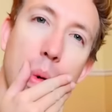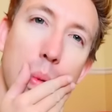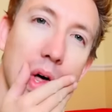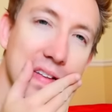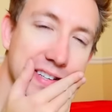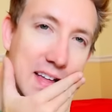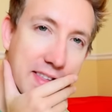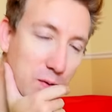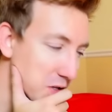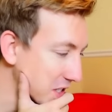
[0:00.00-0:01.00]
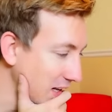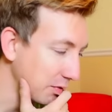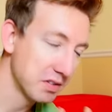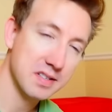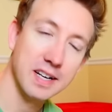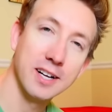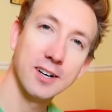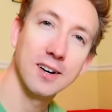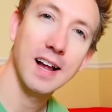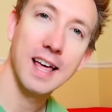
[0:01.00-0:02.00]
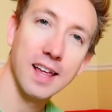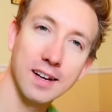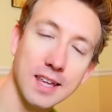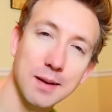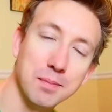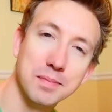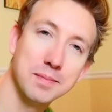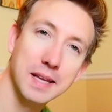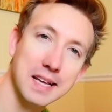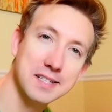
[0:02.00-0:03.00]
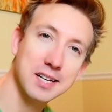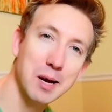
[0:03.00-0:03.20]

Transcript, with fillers: Well, V, I think we're just gonna have to sit here and keep guessing